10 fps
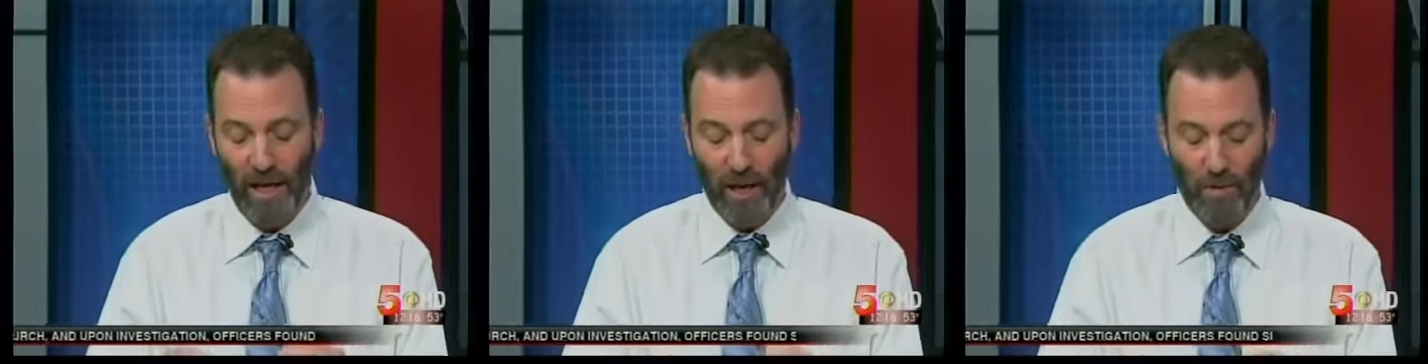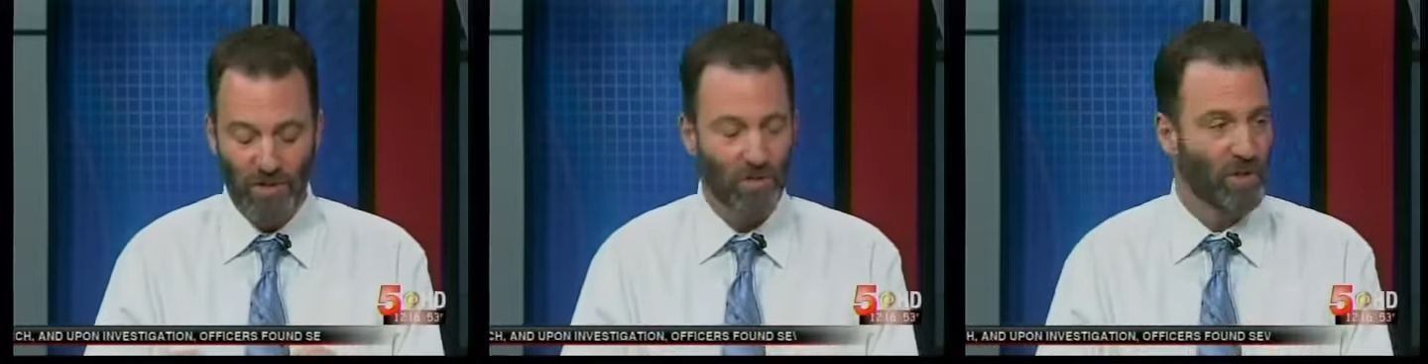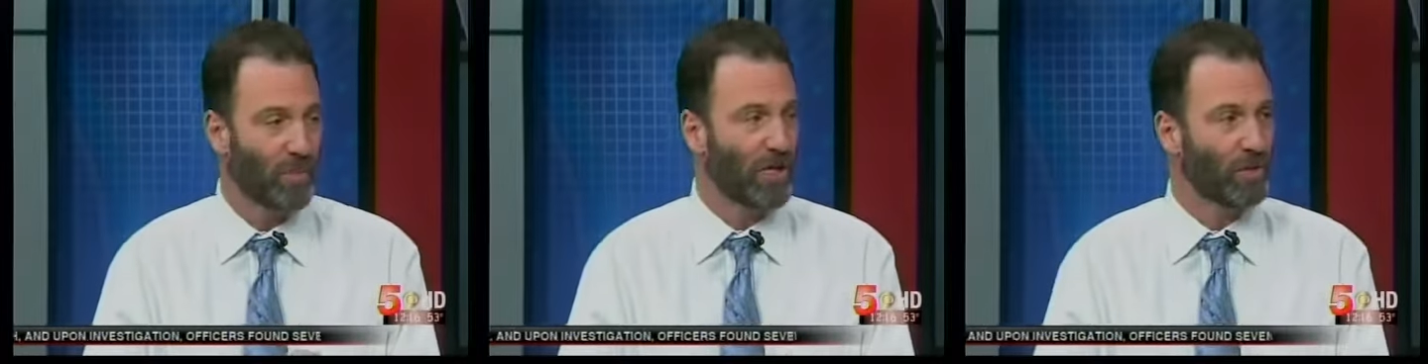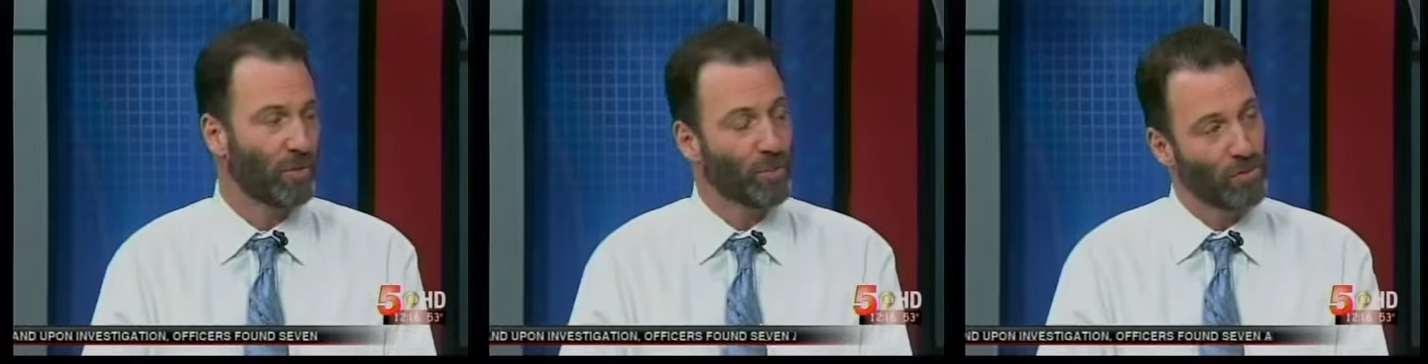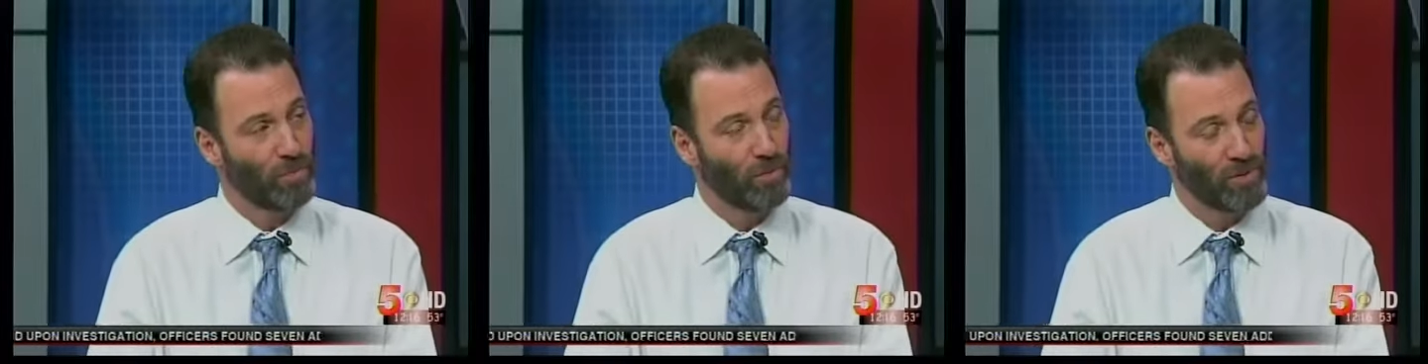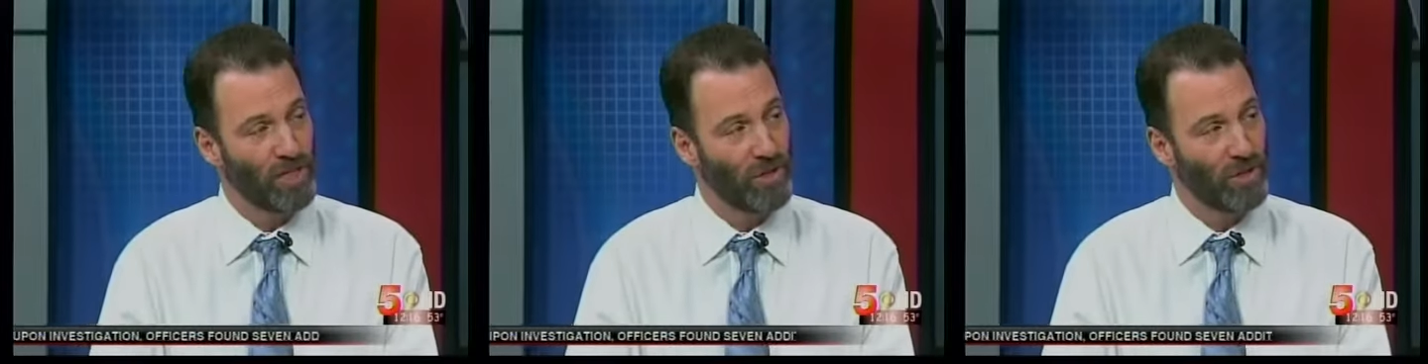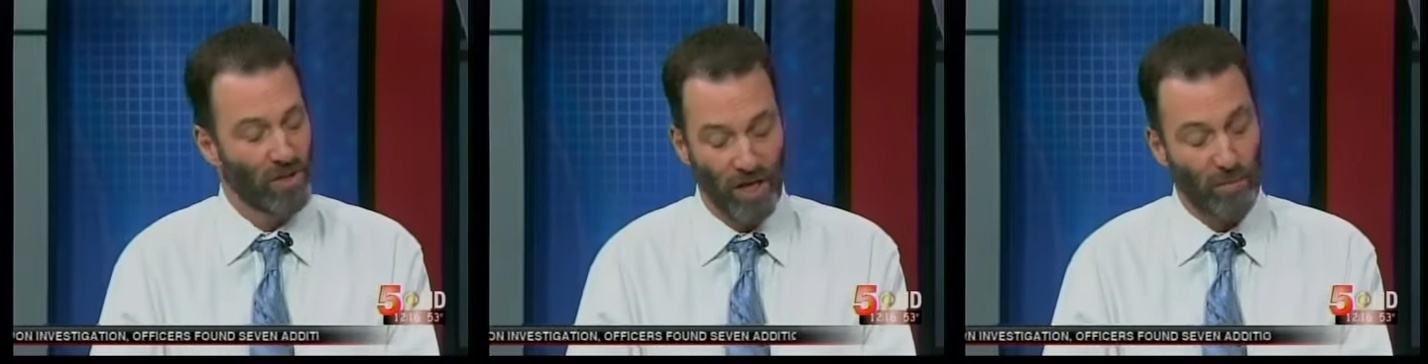and with some special
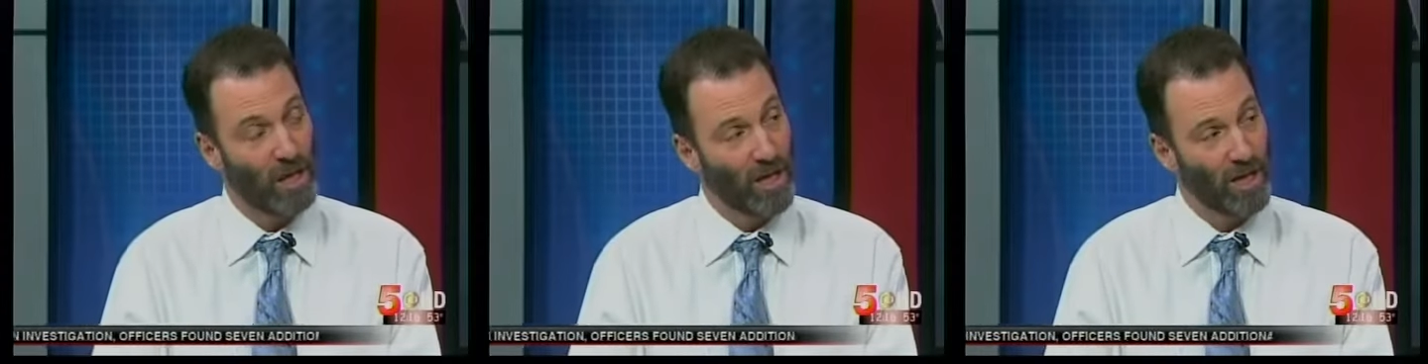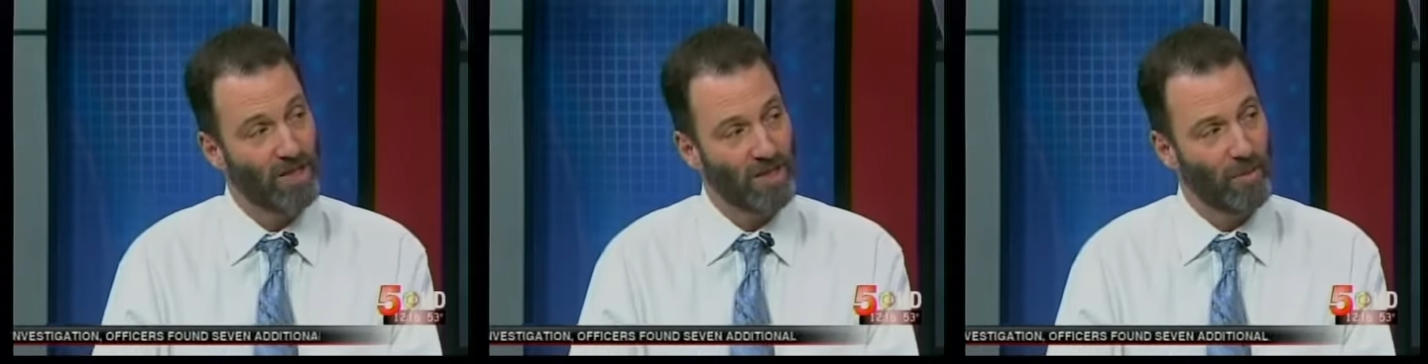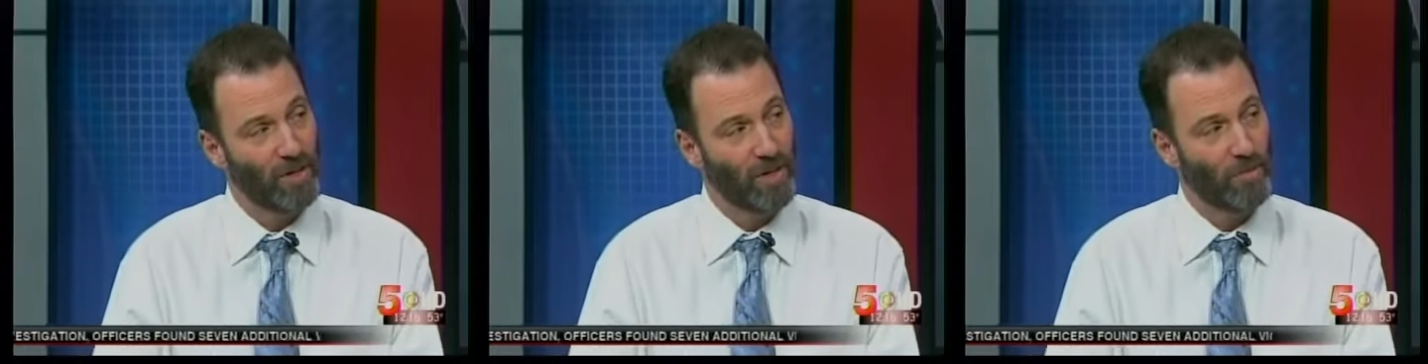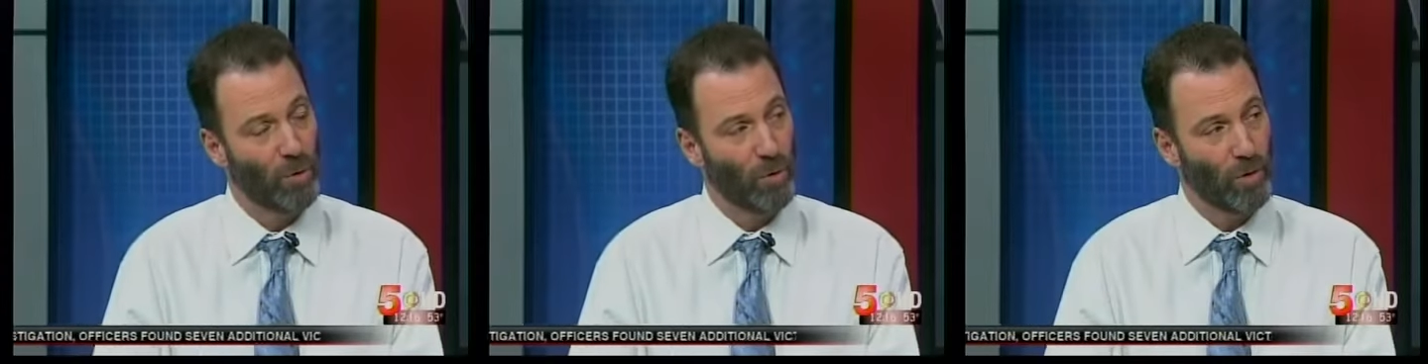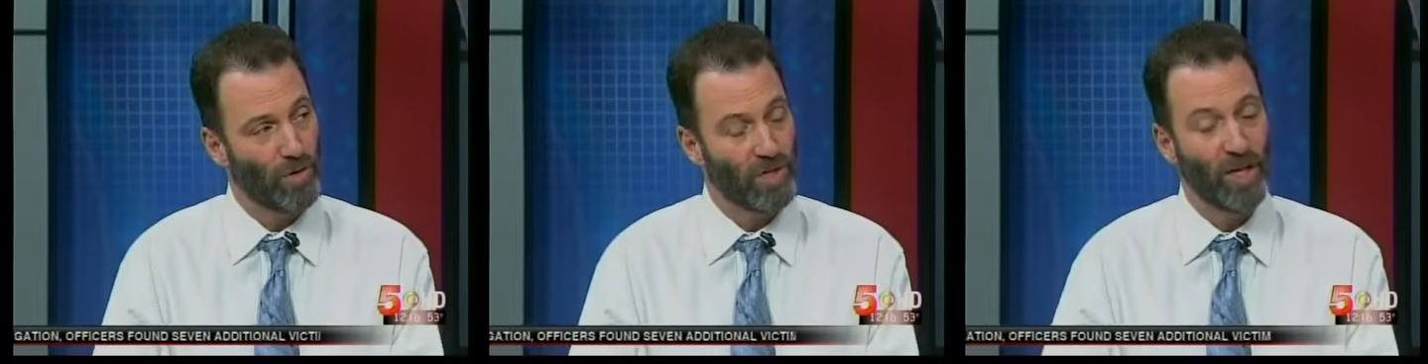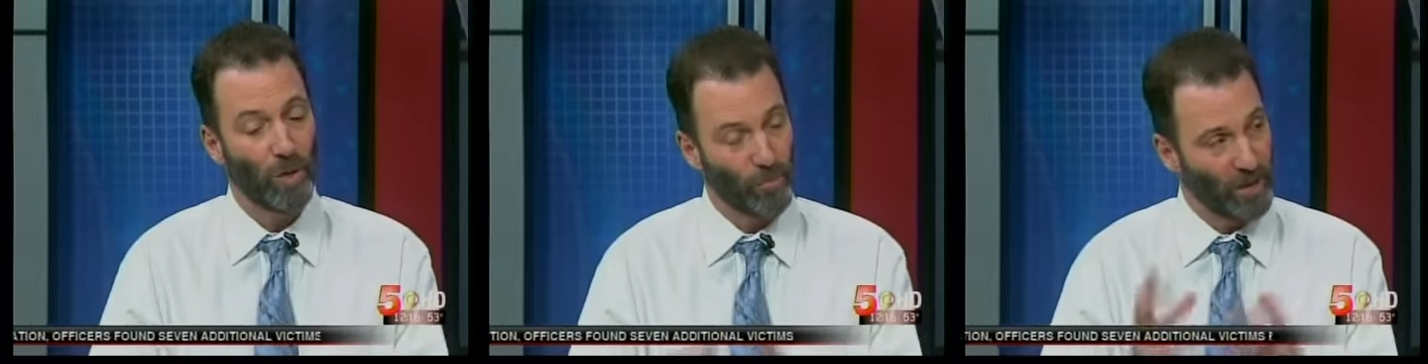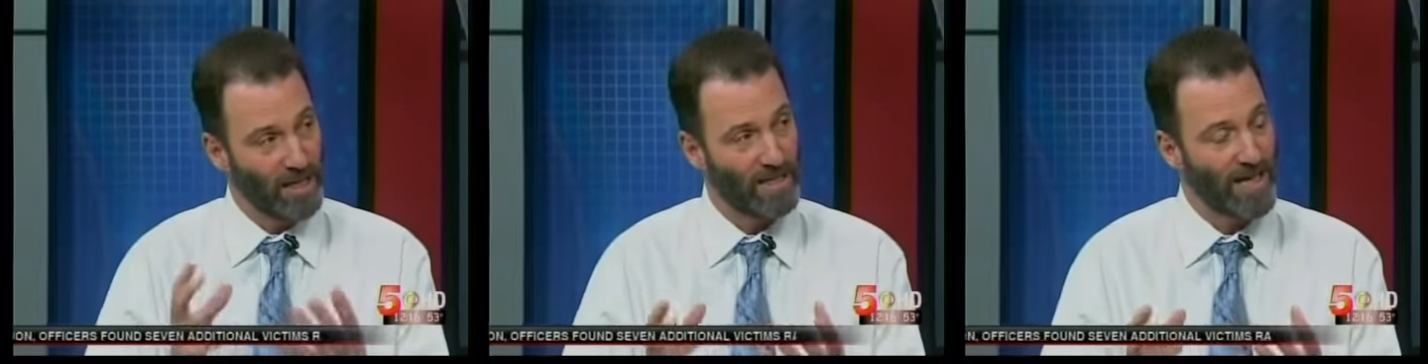procedures unplug some of the pores and help
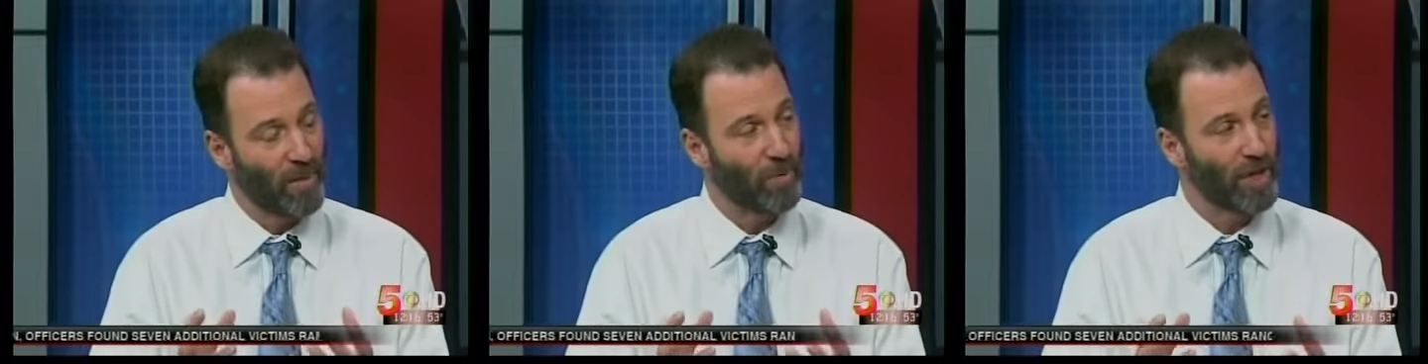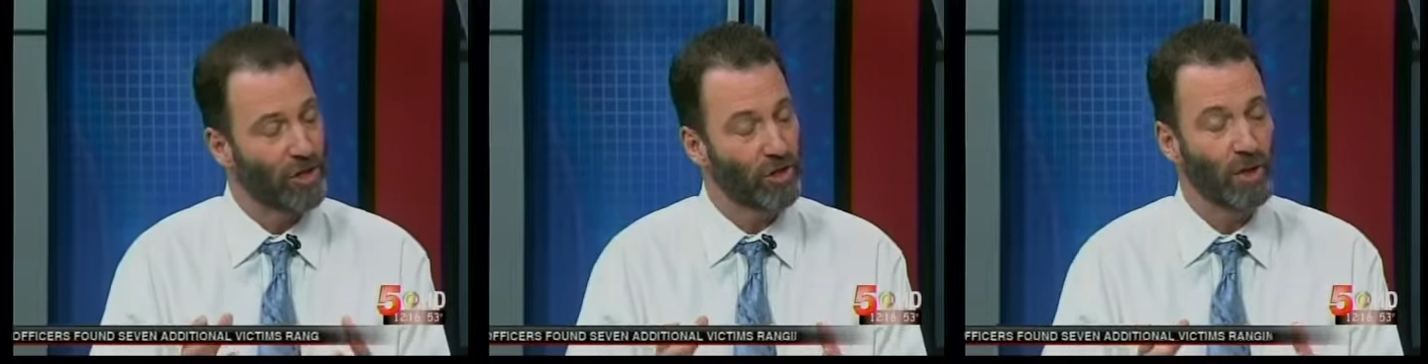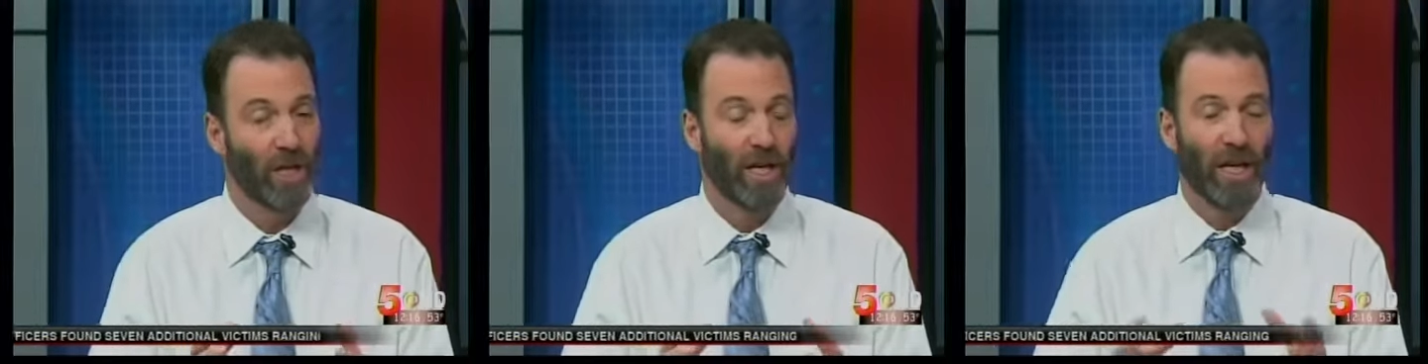release that pressure.